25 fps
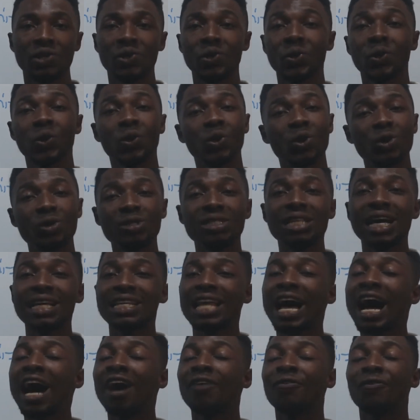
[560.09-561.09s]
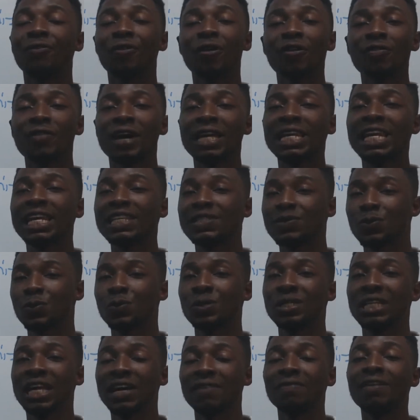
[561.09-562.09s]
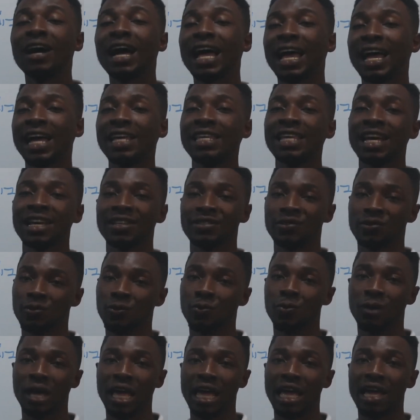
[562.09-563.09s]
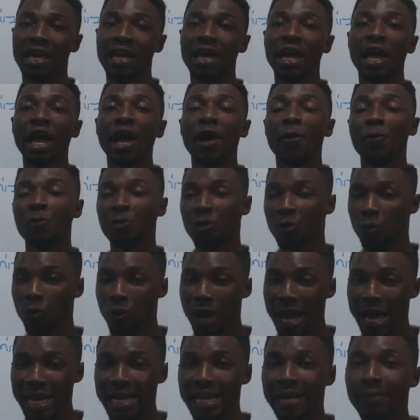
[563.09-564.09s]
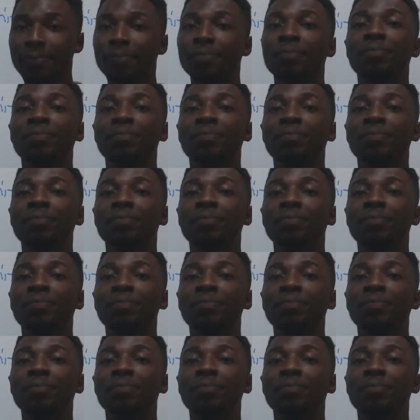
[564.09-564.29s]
clothes that our forefathers would never urge us to wear. We wear them,